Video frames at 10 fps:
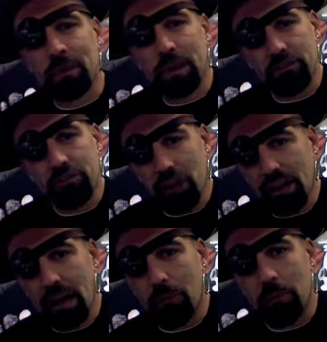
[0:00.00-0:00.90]
and check
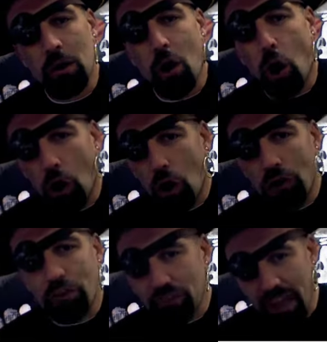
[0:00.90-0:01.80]
out
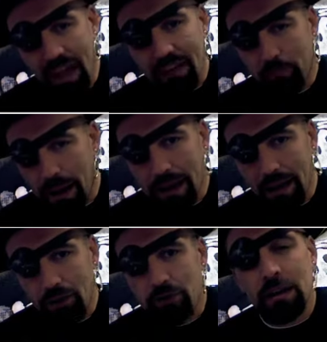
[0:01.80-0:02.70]
all the staff
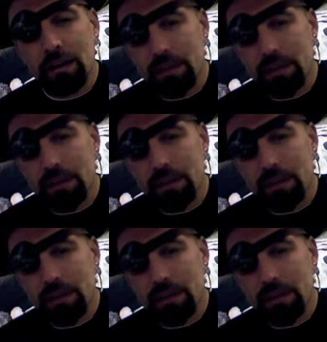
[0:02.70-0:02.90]
bios.